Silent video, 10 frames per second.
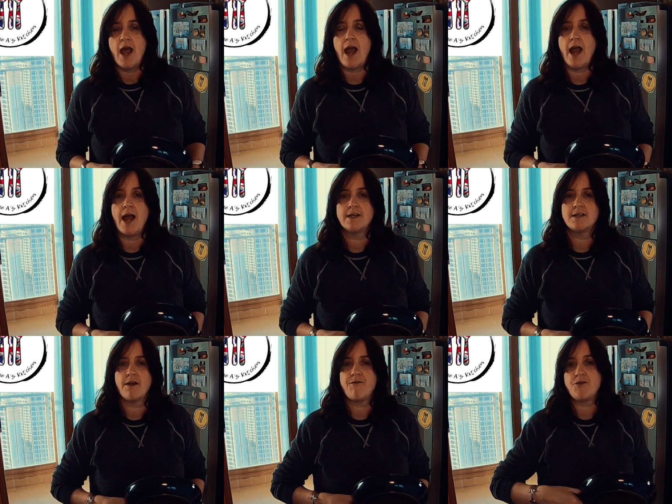
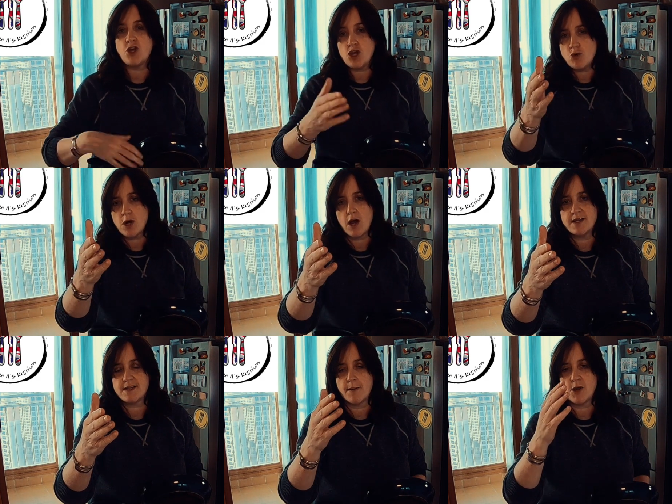and for you
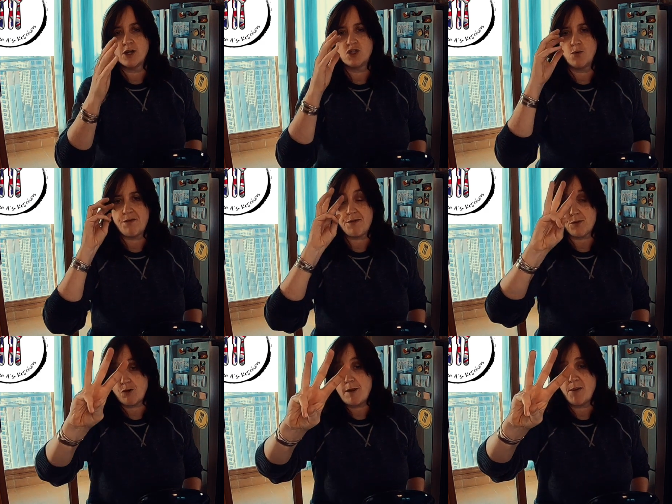guys I'm going to do a
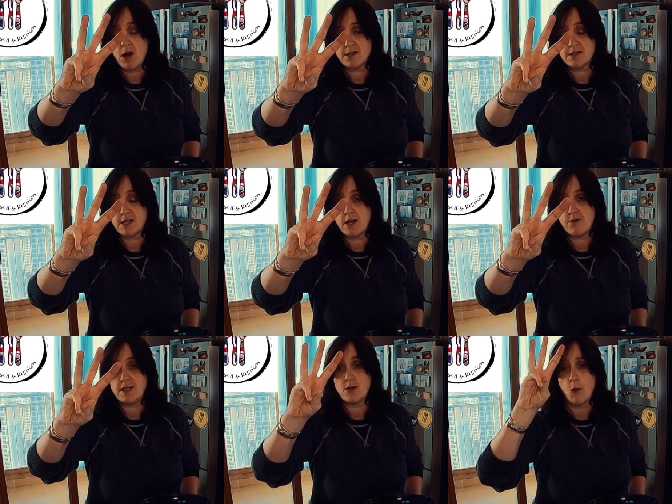3-part
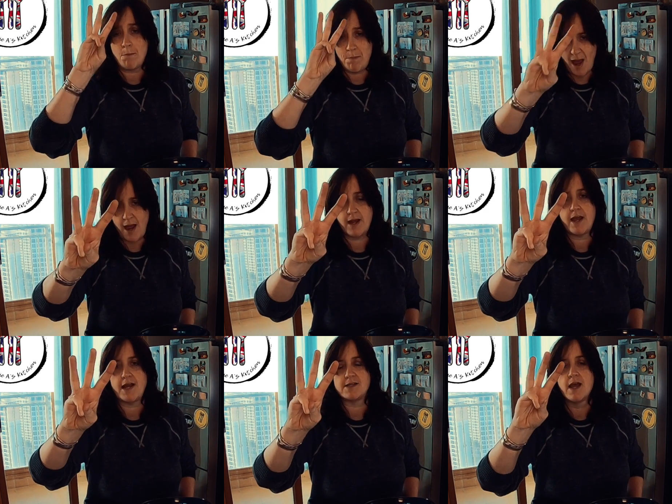series on
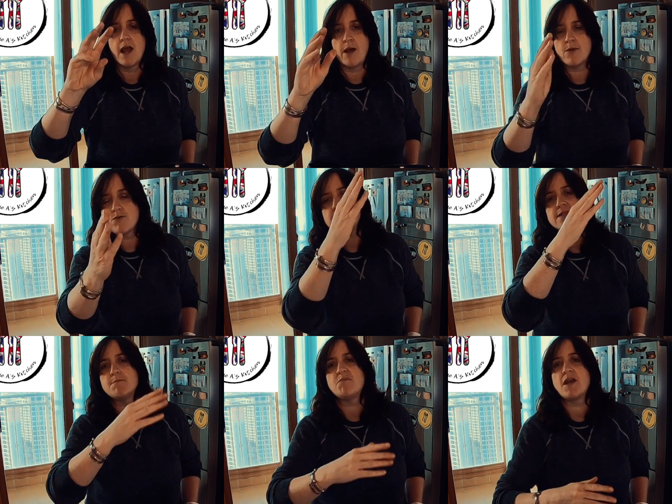pancakes, and the
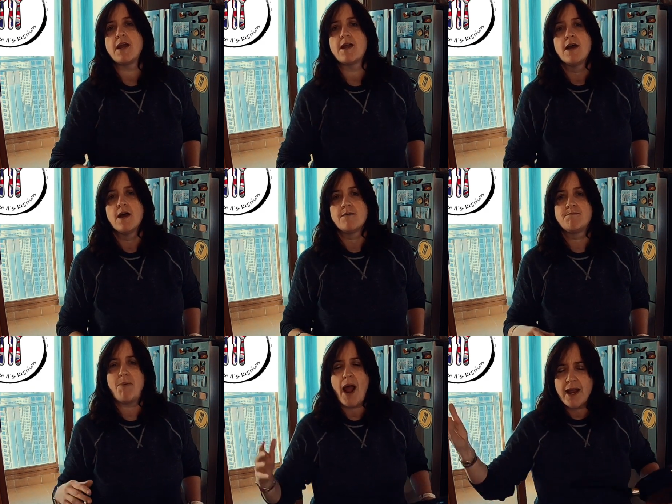reason being
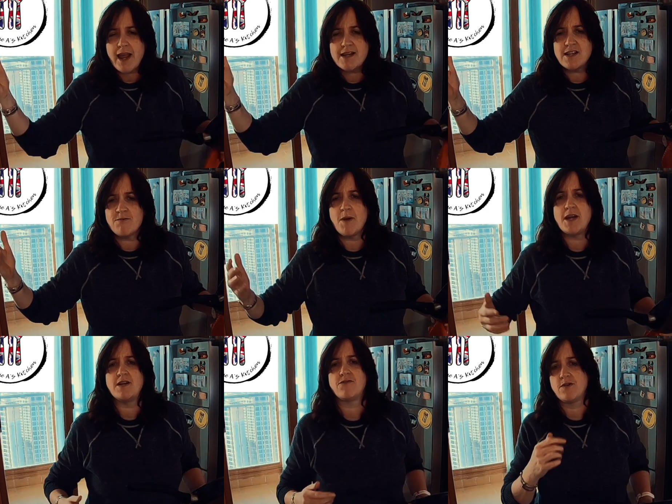pancakes have
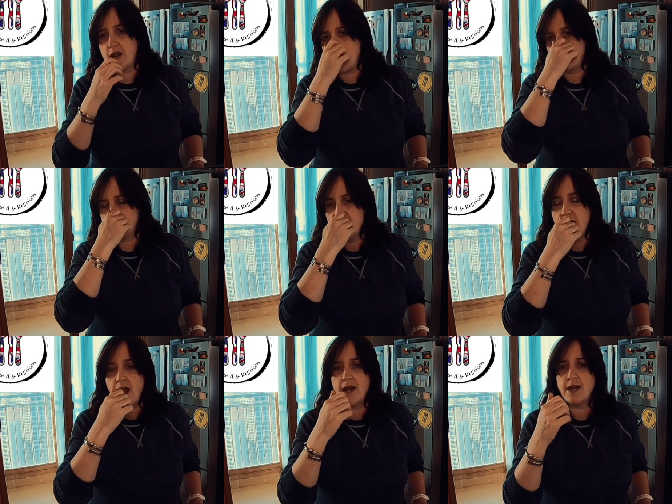many different names
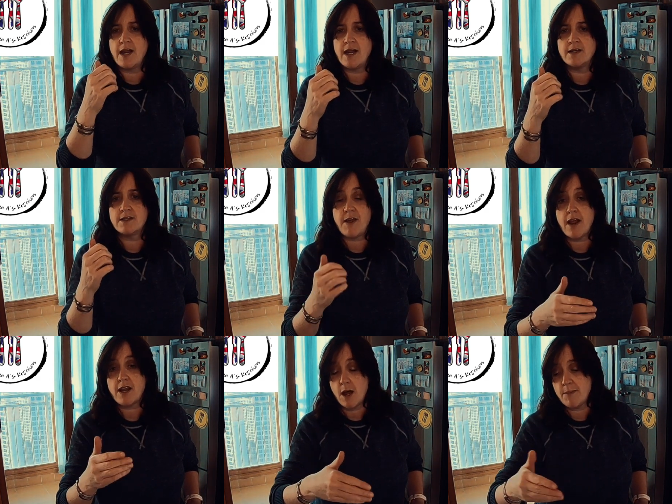and
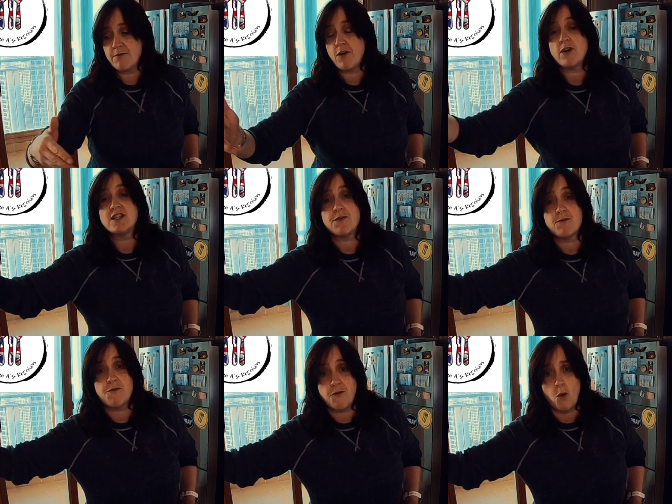they come in very
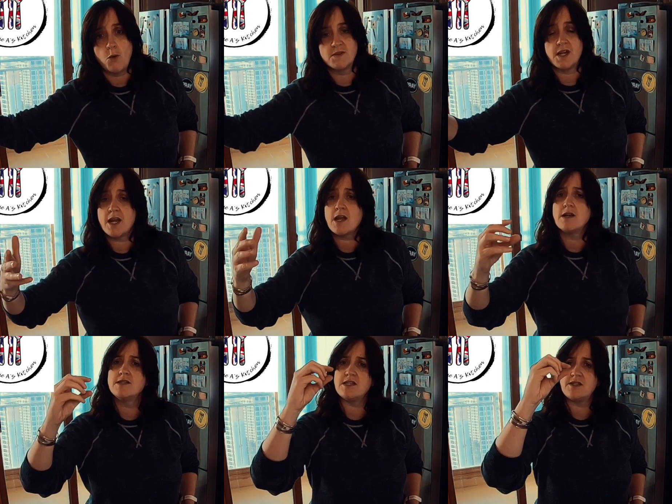different forms. In
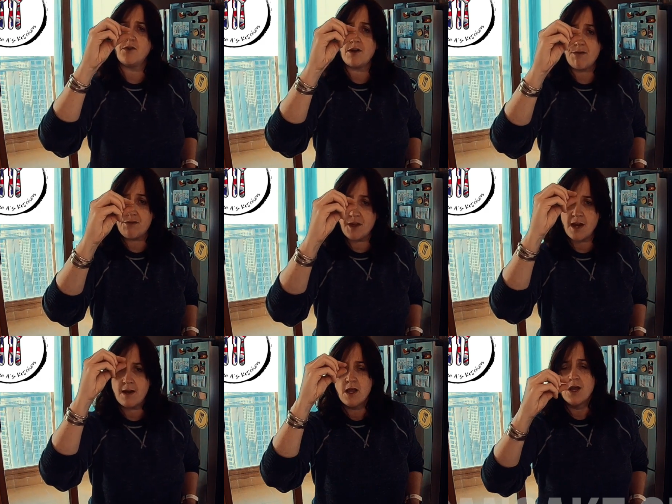England it's a very
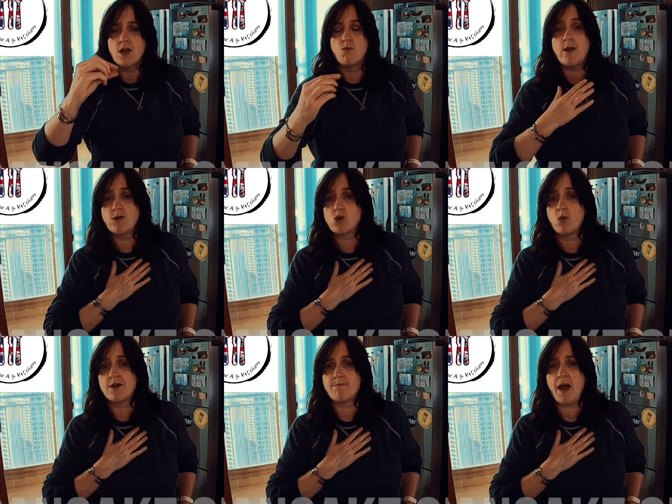thin, we would
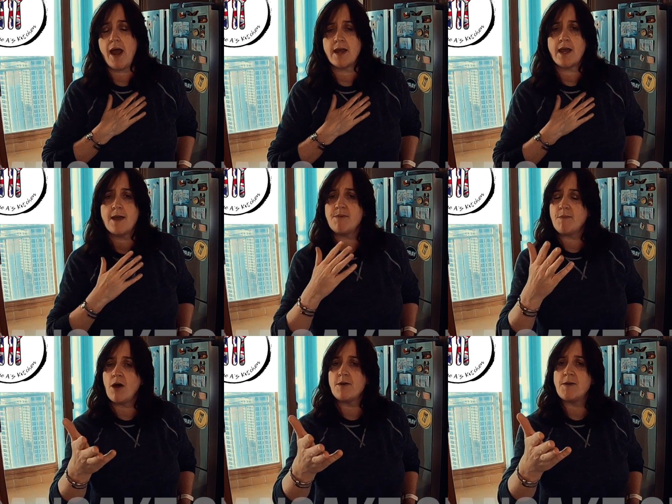call it a pancake,
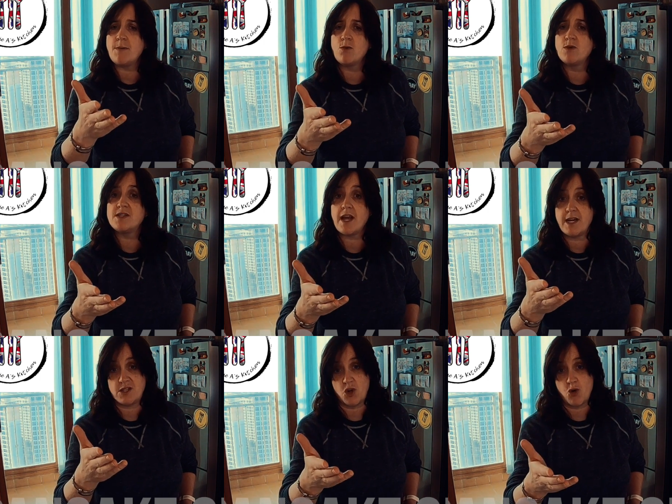but other people would say
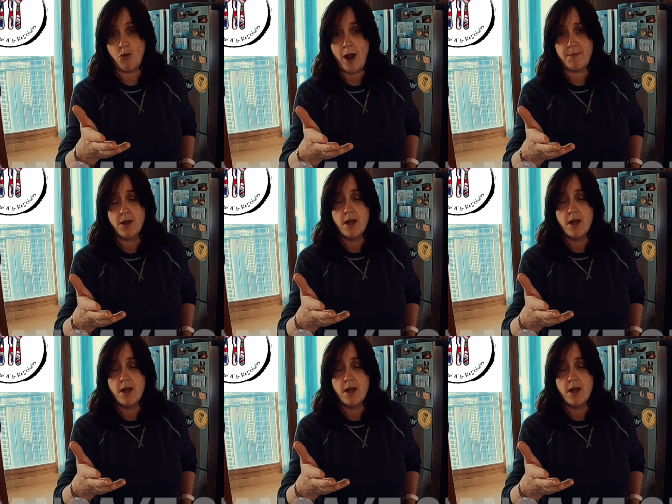it's a crepe.